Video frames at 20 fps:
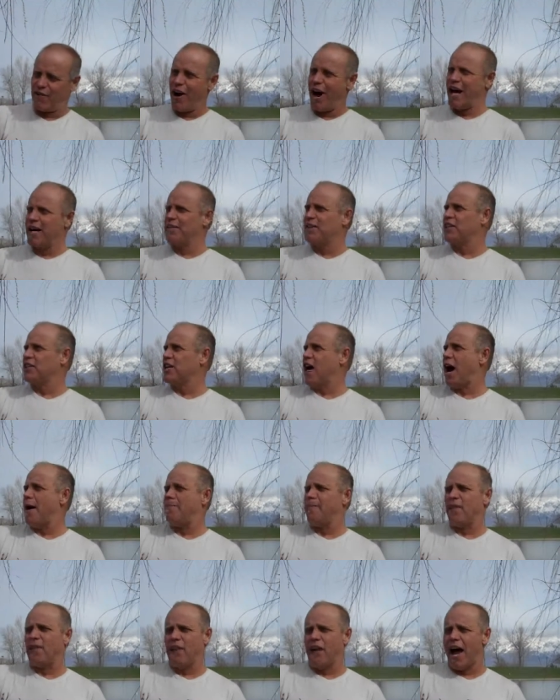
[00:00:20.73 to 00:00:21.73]
And right at the
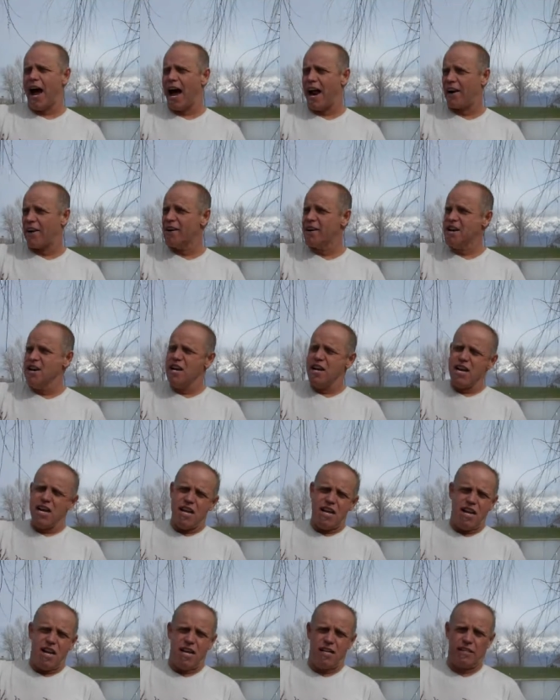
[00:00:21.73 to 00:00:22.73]
top of the ladder
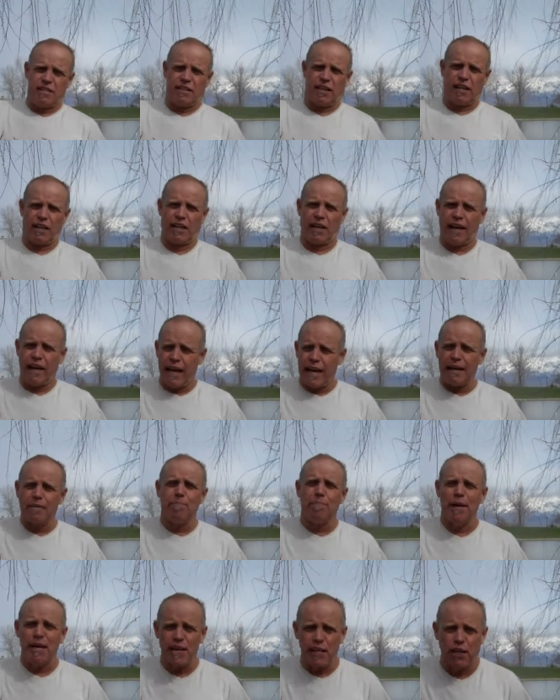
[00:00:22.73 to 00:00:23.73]
is
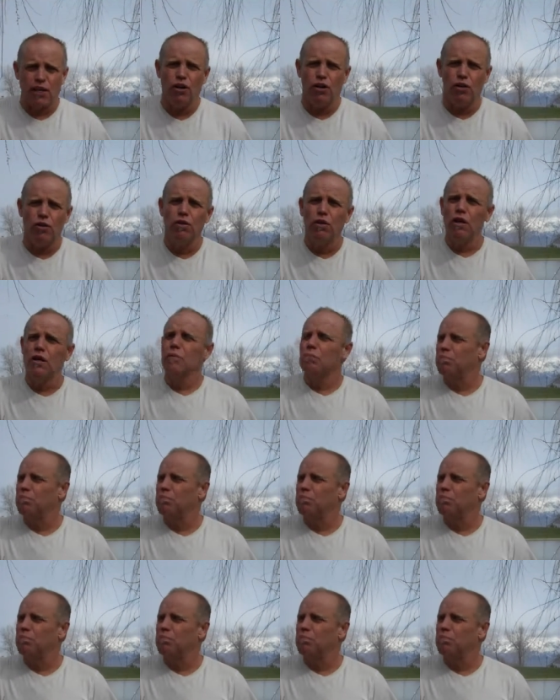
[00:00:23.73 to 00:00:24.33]
King PU